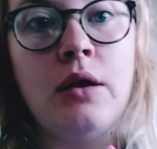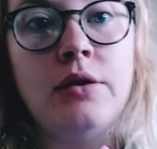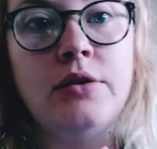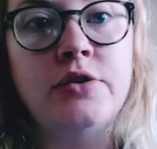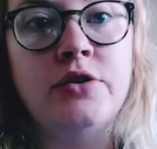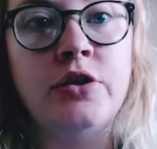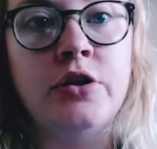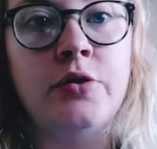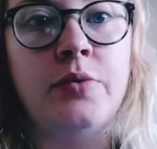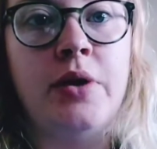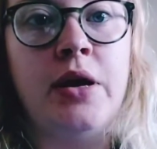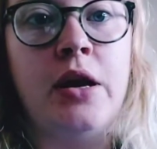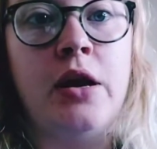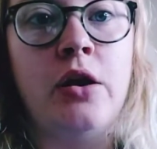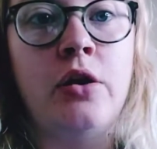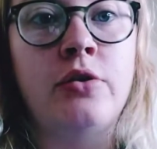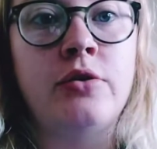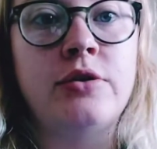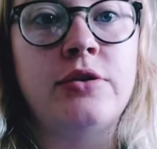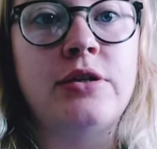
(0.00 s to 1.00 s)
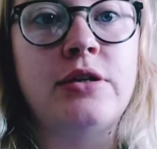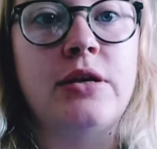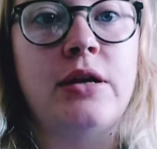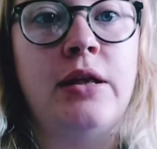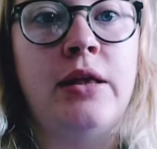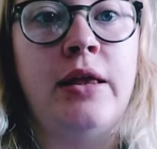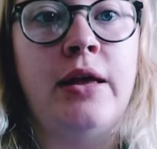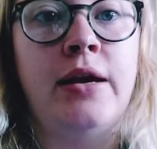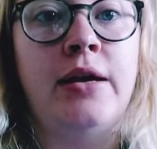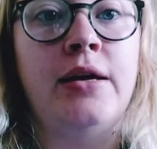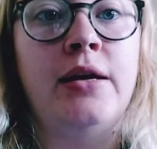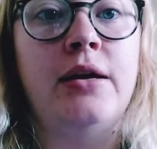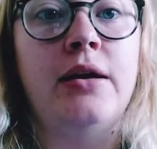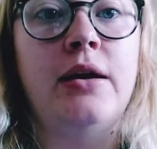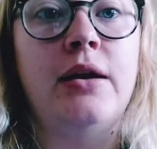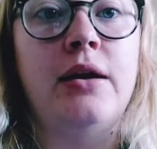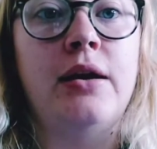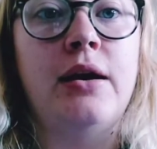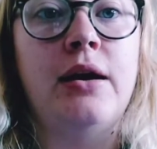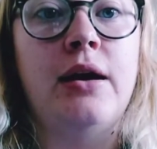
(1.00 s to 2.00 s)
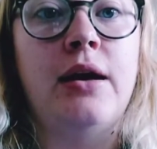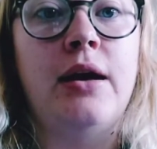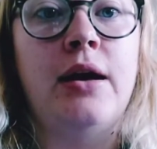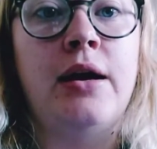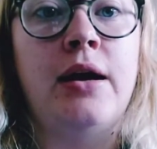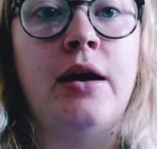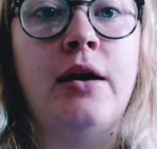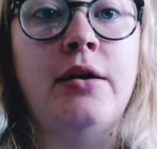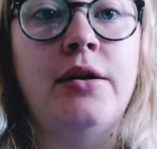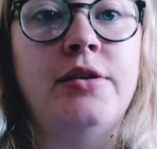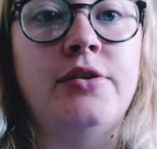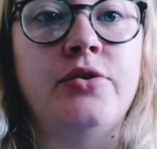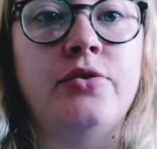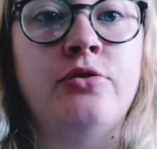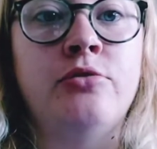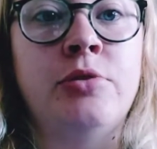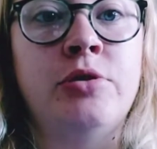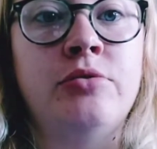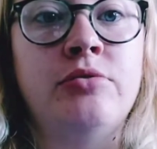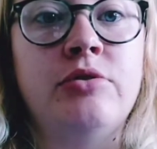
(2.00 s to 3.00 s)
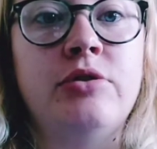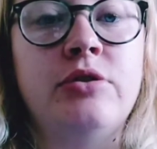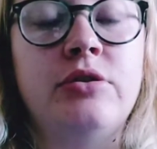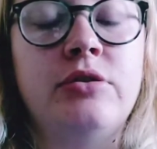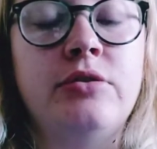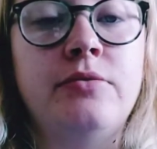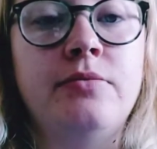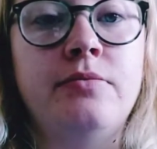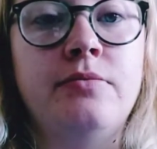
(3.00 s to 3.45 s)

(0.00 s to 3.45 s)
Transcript: So it looks like a kite almost.